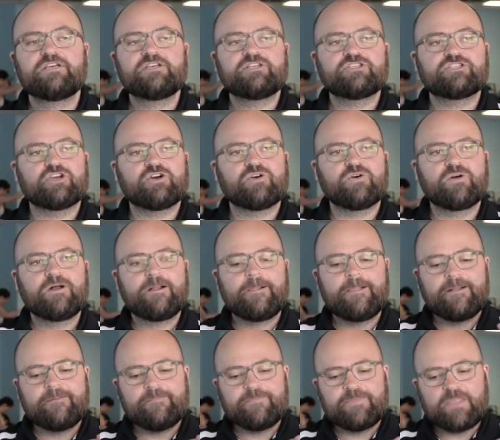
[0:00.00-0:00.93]
So
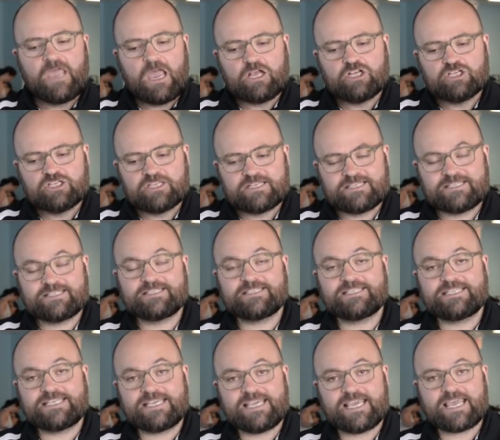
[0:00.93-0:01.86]

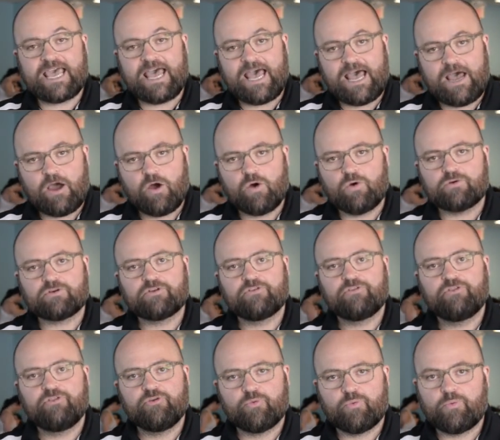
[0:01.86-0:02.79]
seek out
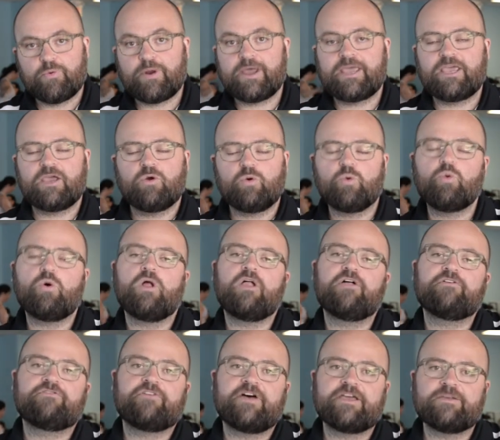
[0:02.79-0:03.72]
the right
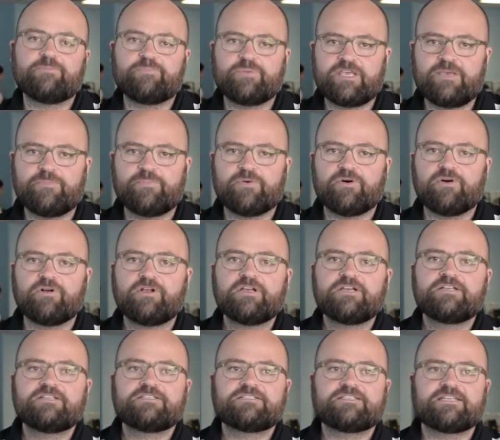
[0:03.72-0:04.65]
qualified people
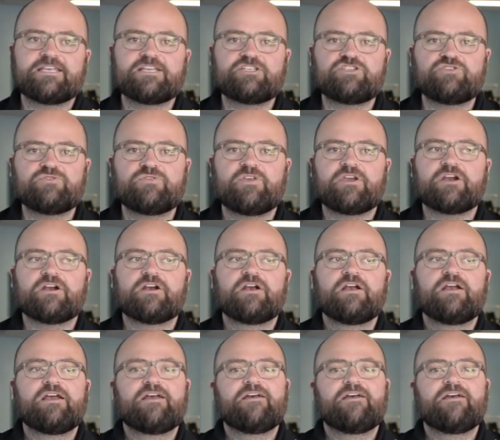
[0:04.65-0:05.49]
to get you there